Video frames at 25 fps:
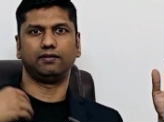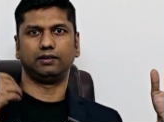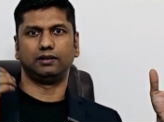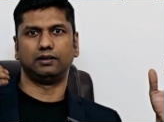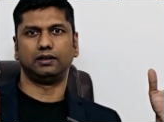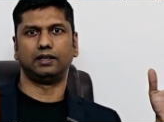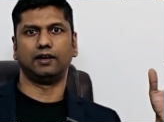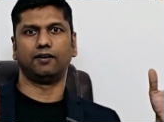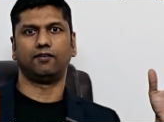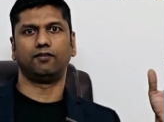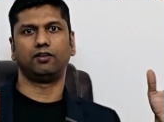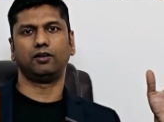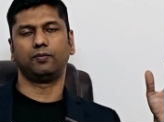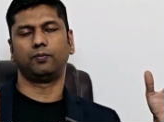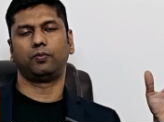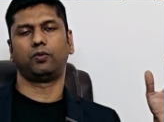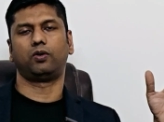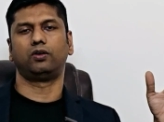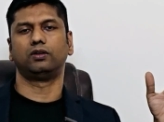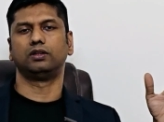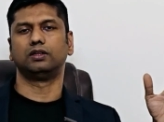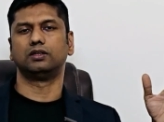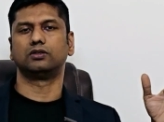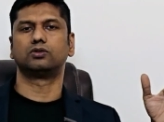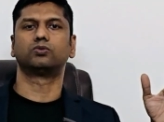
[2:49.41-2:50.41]
develop
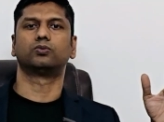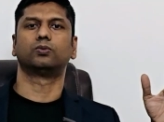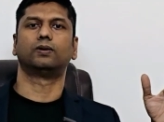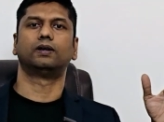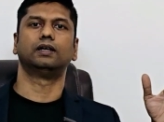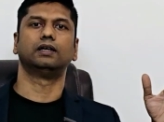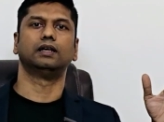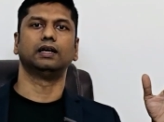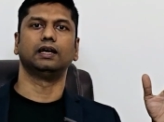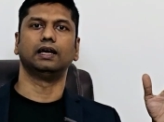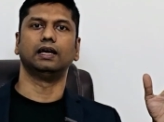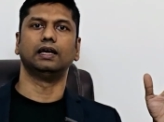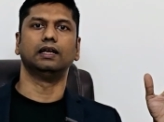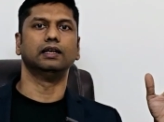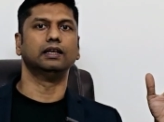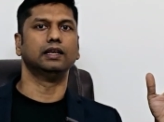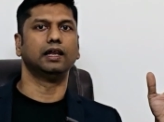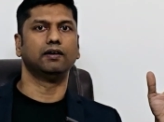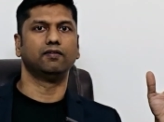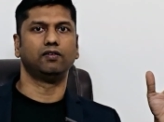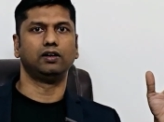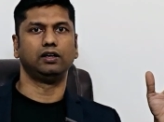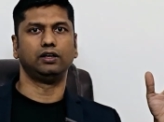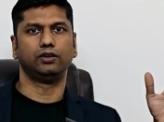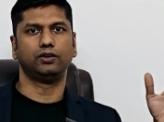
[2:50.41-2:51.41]
on this one in
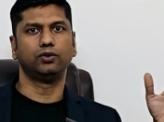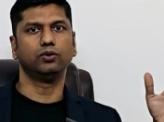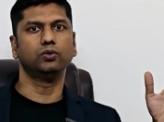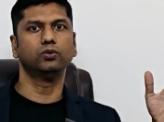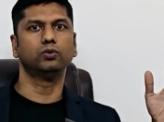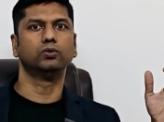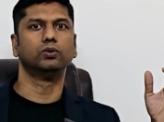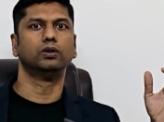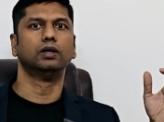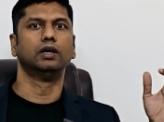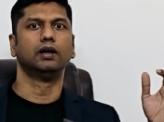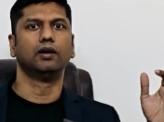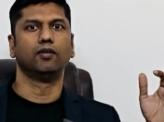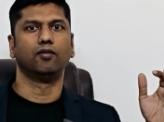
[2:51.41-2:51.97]
level 2